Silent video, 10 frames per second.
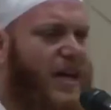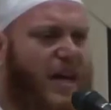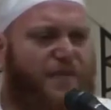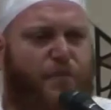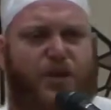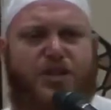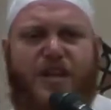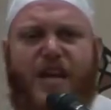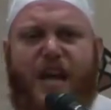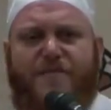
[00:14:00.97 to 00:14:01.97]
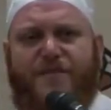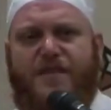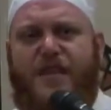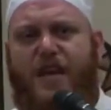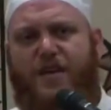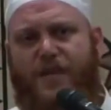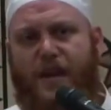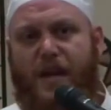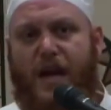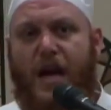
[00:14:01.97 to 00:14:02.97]
Give what you can for the sake of
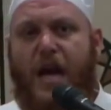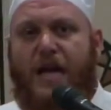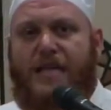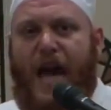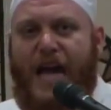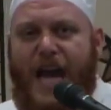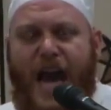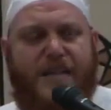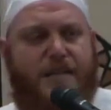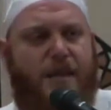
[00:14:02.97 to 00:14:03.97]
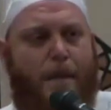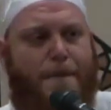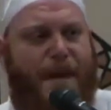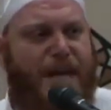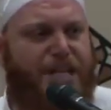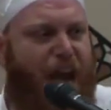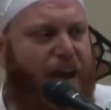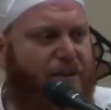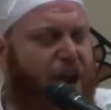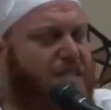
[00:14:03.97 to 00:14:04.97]
Allah. Donate, be
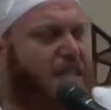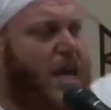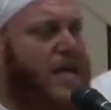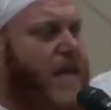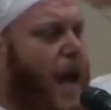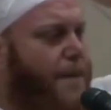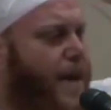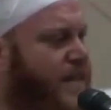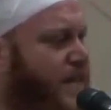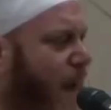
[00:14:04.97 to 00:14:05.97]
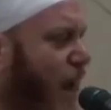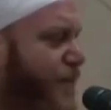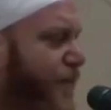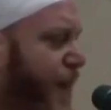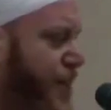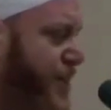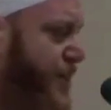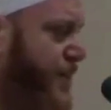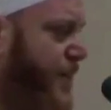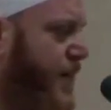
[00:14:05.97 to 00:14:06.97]
generous, don't be selfish.
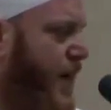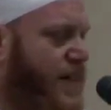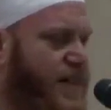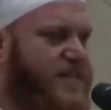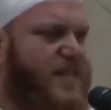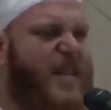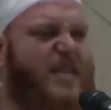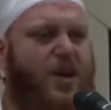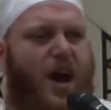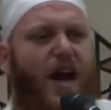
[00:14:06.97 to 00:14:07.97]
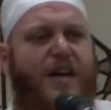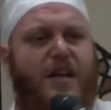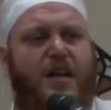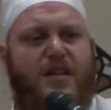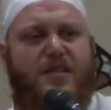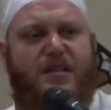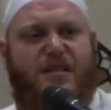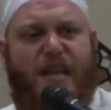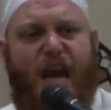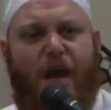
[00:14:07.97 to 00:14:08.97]
And this is a sign to
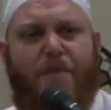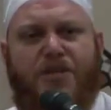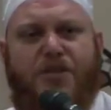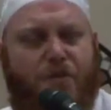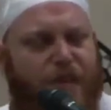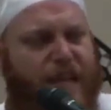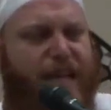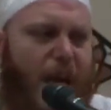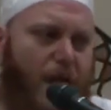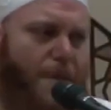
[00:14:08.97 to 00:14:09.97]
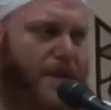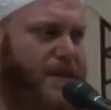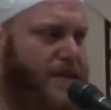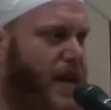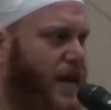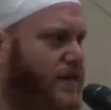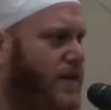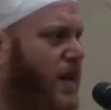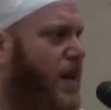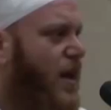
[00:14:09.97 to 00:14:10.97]
see how much you really care about this
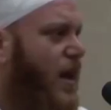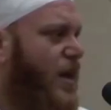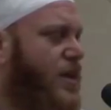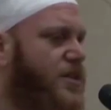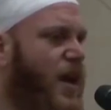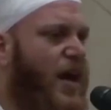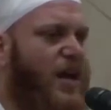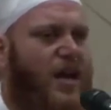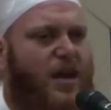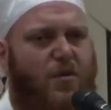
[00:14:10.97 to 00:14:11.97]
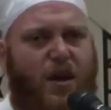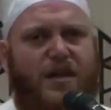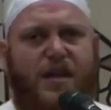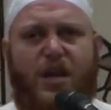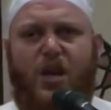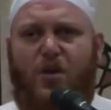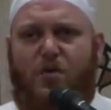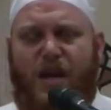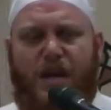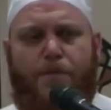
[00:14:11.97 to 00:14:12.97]
case. And inshallah, ikhwani,
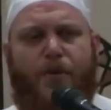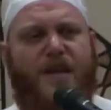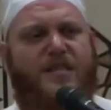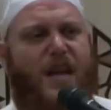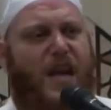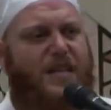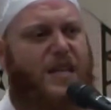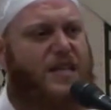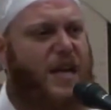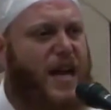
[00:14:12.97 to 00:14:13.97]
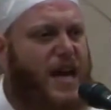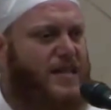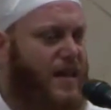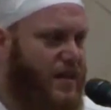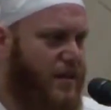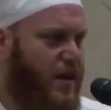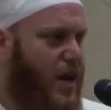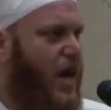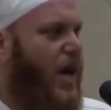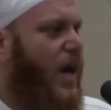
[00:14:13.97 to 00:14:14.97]
we're going to pray Salat al-Janazah,
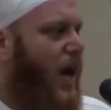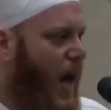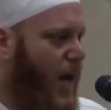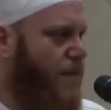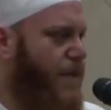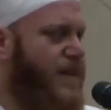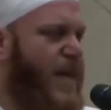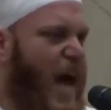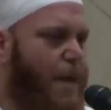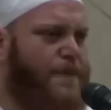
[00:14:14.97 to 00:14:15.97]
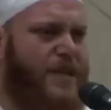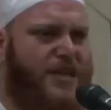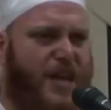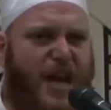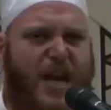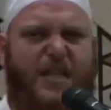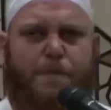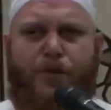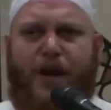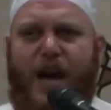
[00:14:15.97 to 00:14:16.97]
Ghaiban, the absent
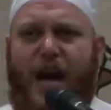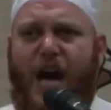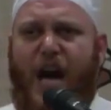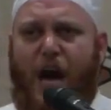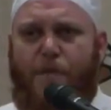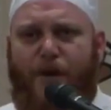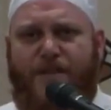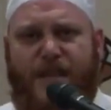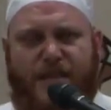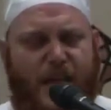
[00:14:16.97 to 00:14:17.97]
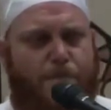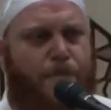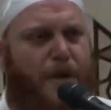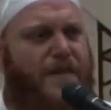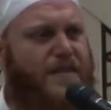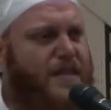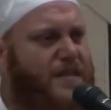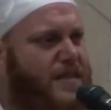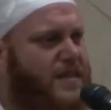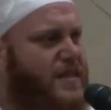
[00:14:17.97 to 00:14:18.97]
Janazah prayer, upon the dead brothers and
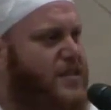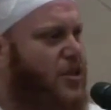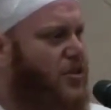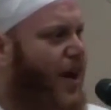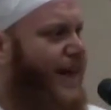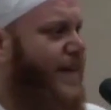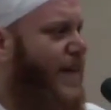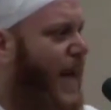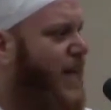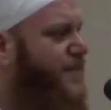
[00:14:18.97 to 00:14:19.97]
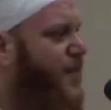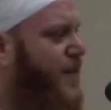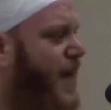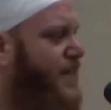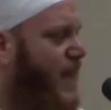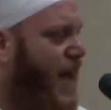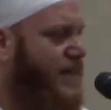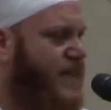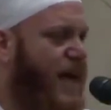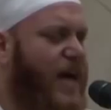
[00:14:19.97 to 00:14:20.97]
sisters who died in the last few days in
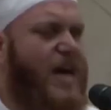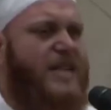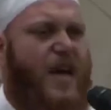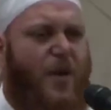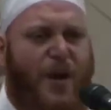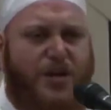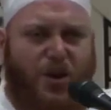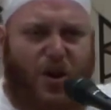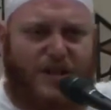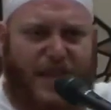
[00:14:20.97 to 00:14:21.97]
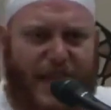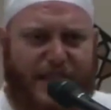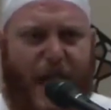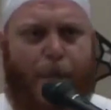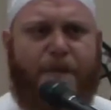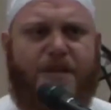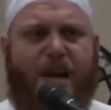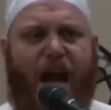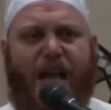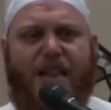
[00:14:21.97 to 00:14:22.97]
Gaza. So I want you all to get up,
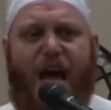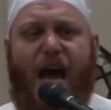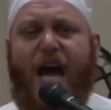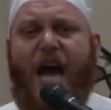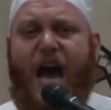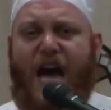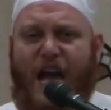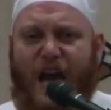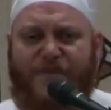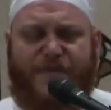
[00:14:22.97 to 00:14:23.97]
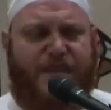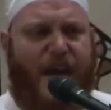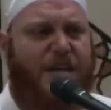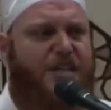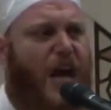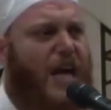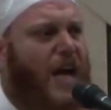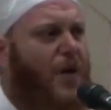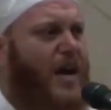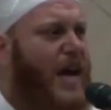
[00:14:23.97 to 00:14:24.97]
inshallah, and after that,
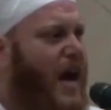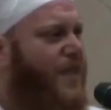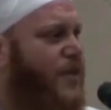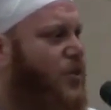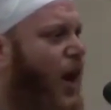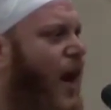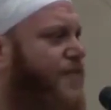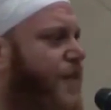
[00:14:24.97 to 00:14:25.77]
inshallah, we're going to have a dua